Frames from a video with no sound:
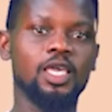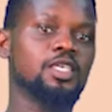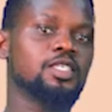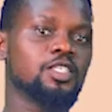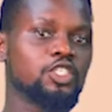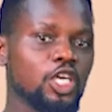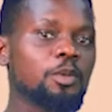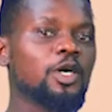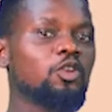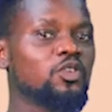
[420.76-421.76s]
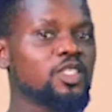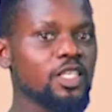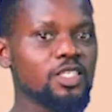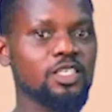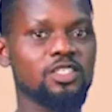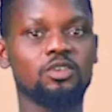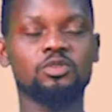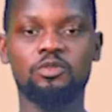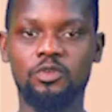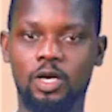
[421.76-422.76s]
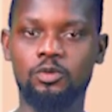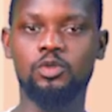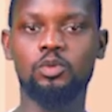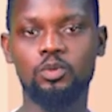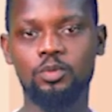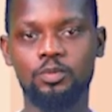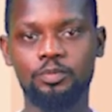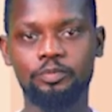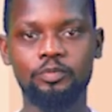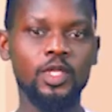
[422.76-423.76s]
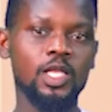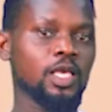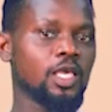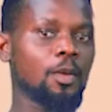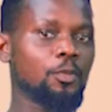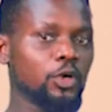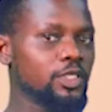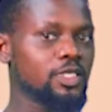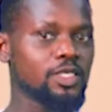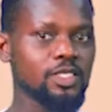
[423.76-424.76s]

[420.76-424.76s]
He is the chairman of the State Executive Council. He appoints the